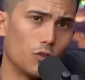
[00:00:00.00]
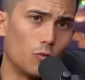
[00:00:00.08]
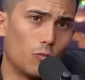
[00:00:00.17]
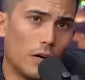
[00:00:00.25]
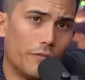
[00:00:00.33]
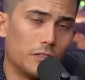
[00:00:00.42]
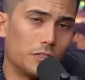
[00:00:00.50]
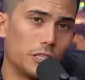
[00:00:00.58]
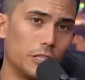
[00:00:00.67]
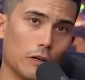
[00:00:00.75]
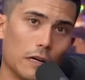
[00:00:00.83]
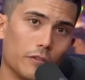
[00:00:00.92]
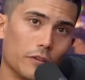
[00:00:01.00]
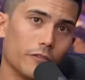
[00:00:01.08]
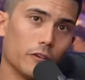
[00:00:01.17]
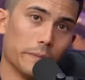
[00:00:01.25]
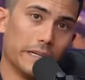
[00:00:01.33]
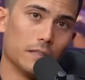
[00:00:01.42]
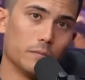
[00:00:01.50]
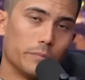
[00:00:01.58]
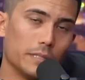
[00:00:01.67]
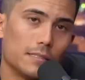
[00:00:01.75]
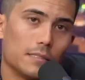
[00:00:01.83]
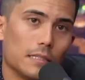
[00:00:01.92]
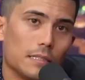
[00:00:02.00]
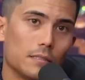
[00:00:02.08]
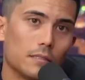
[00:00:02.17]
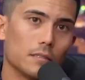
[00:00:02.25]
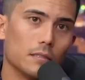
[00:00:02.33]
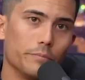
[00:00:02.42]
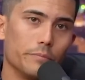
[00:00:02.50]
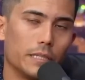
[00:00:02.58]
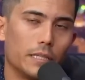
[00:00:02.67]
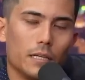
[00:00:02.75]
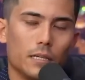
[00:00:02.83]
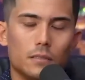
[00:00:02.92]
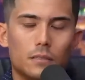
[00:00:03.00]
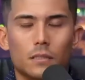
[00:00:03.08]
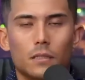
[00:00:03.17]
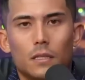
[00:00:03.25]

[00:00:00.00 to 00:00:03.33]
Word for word: roughest year ever for me in business, because